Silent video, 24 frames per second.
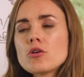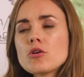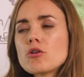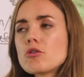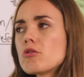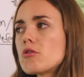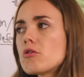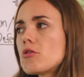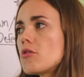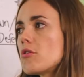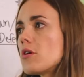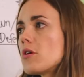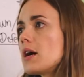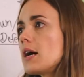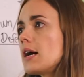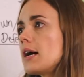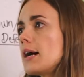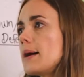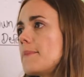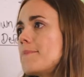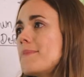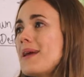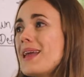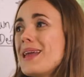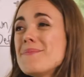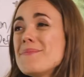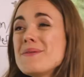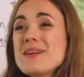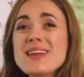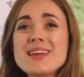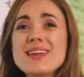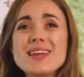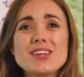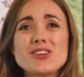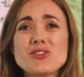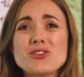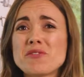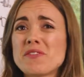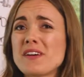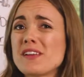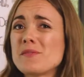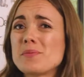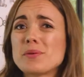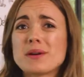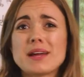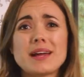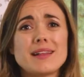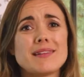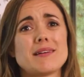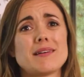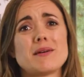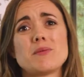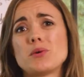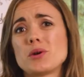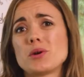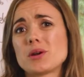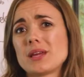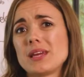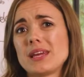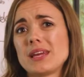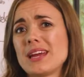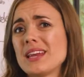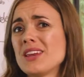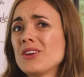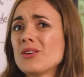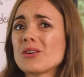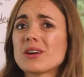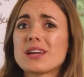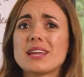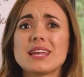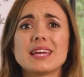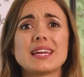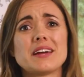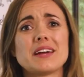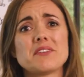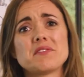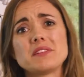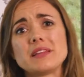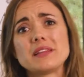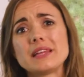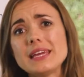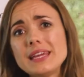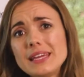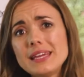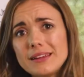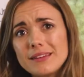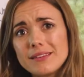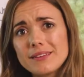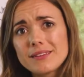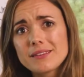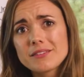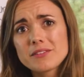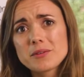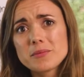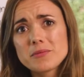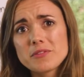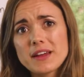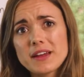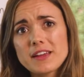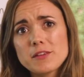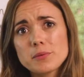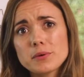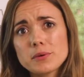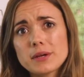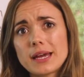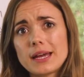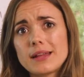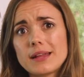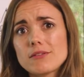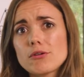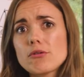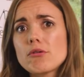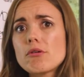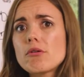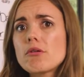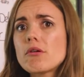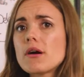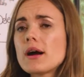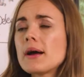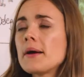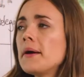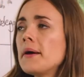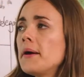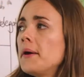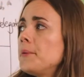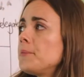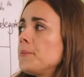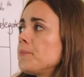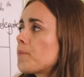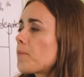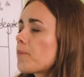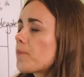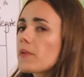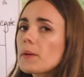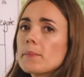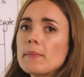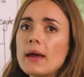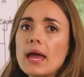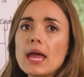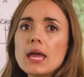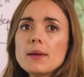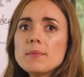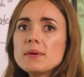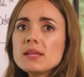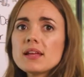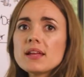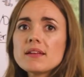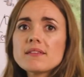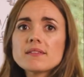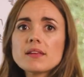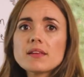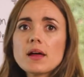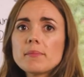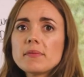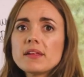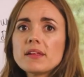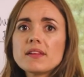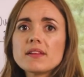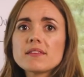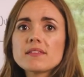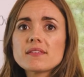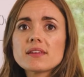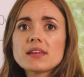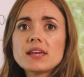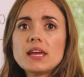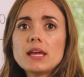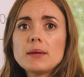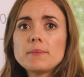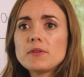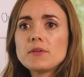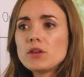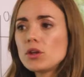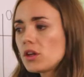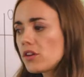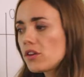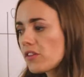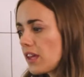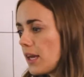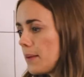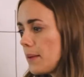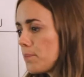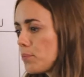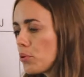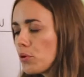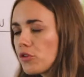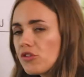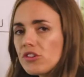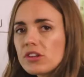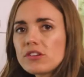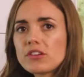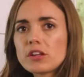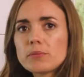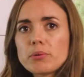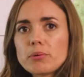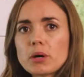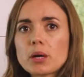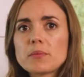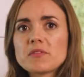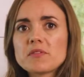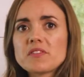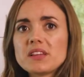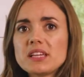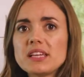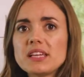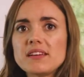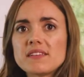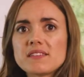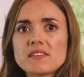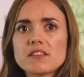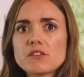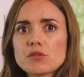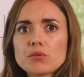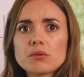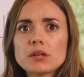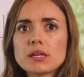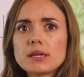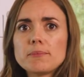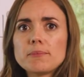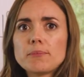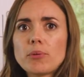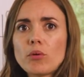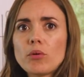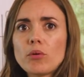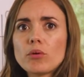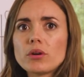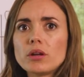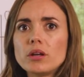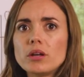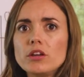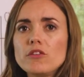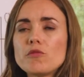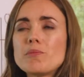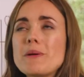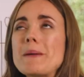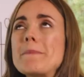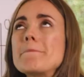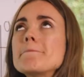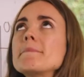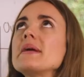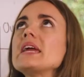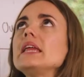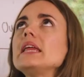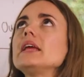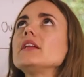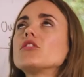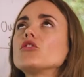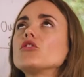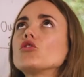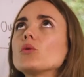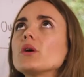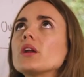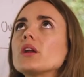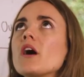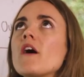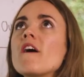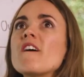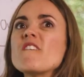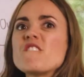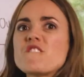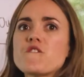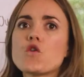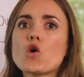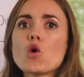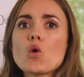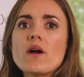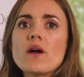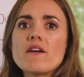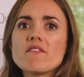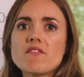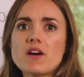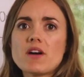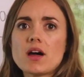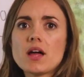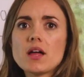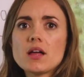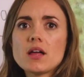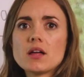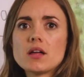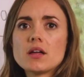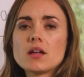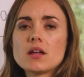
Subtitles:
Or maybe your Facebook ads aren't working and you're not getting enough leads from Facebook ads. Or maybe there's something that you just keep pushing to the bottom of the list that's really important and you've been meaning to do it forever